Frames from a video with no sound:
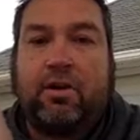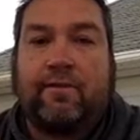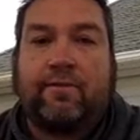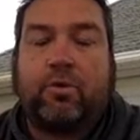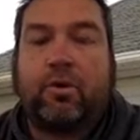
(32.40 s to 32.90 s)

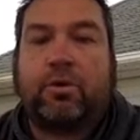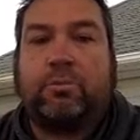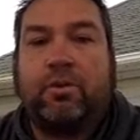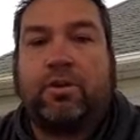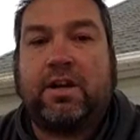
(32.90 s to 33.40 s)
of 4
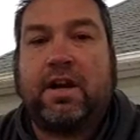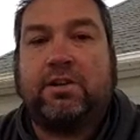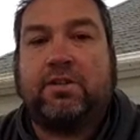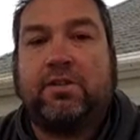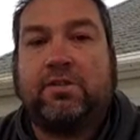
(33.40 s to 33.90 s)

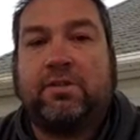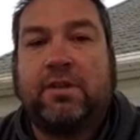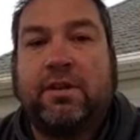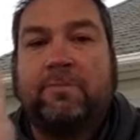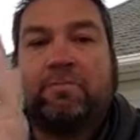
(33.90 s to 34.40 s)
communications.
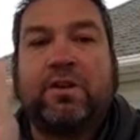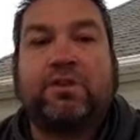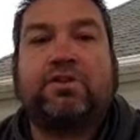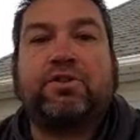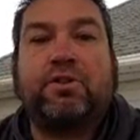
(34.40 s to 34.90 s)

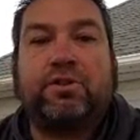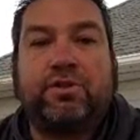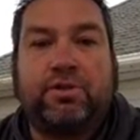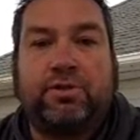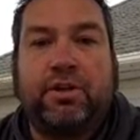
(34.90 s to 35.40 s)
There's 2
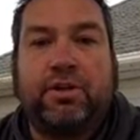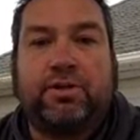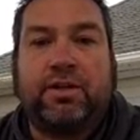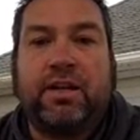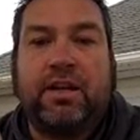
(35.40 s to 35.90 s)

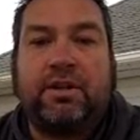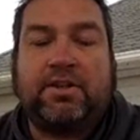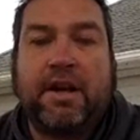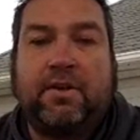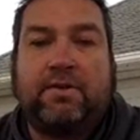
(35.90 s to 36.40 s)
students and
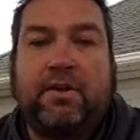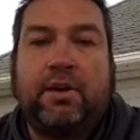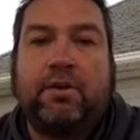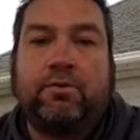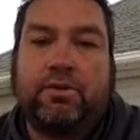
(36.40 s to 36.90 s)
each have their
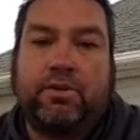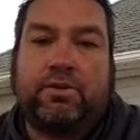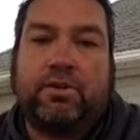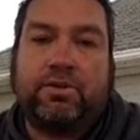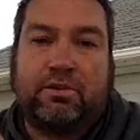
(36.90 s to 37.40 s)
own
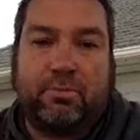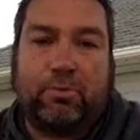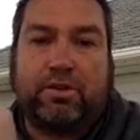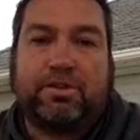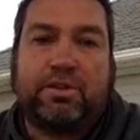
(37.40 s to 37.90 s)
student
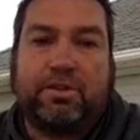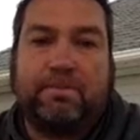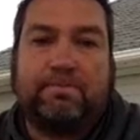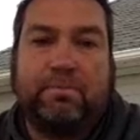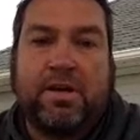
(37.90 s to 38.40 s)
support
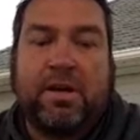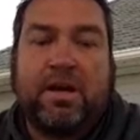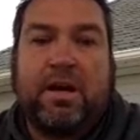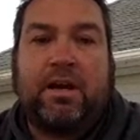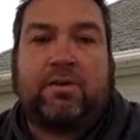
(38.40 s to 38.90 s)
system.
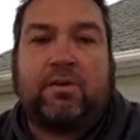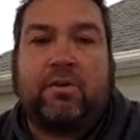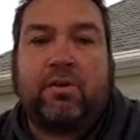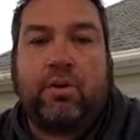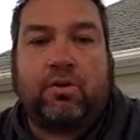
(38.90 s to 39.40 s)
And
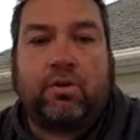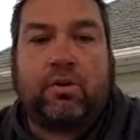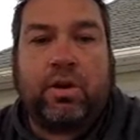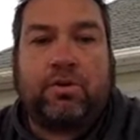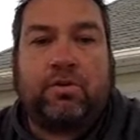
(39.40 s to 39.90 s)
so you're
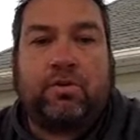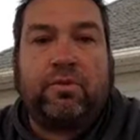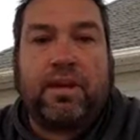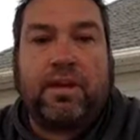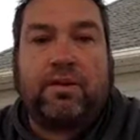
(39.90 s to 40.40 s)
going to
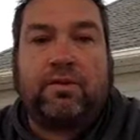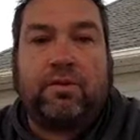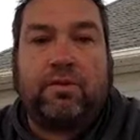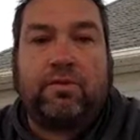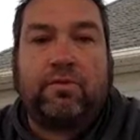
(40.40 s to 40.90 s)
need
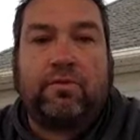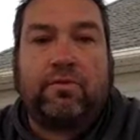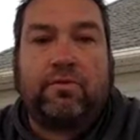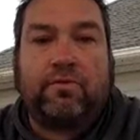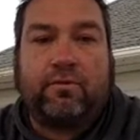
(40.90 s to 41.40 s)
to
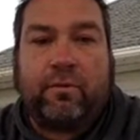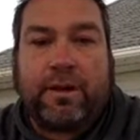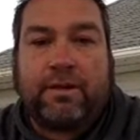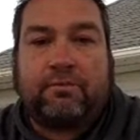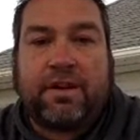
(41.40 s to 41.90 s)

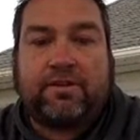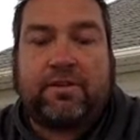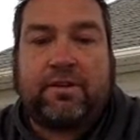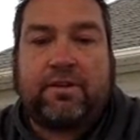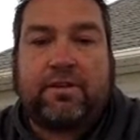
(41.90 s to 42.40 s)
read the rest
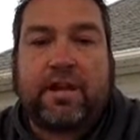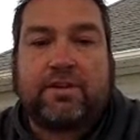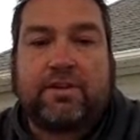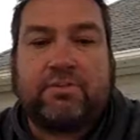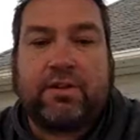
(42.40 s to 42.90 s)
of the
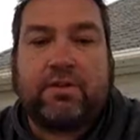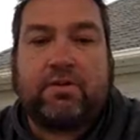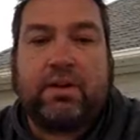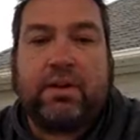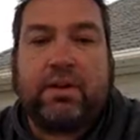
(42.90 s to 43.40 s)
directions, but you're
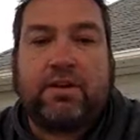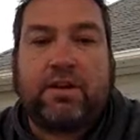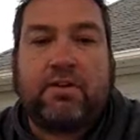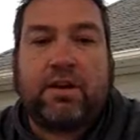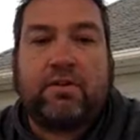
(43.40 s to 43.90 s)
going to need to
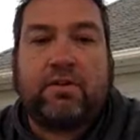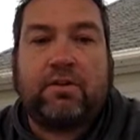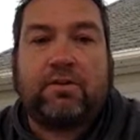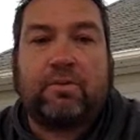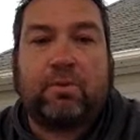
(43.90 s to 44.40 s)
go down to
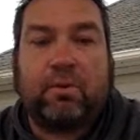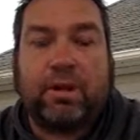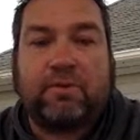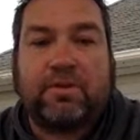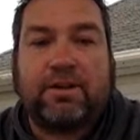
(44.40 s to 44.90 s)
the
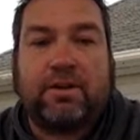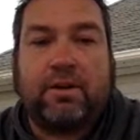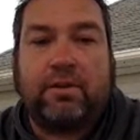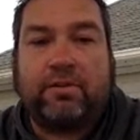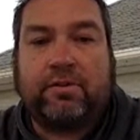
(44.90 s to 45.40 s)
supporting
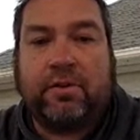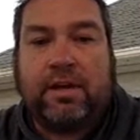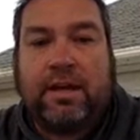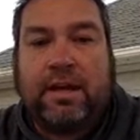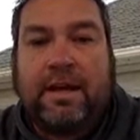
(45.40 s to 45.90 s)
materials,
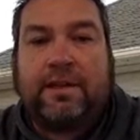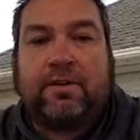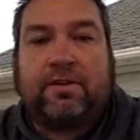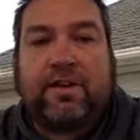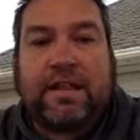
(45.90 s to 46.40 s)
and
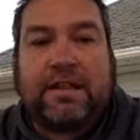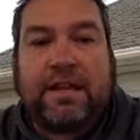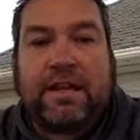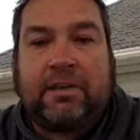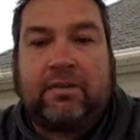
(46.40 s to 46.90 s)
there's a
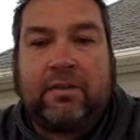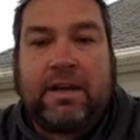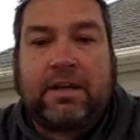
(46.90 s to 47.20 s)
link to a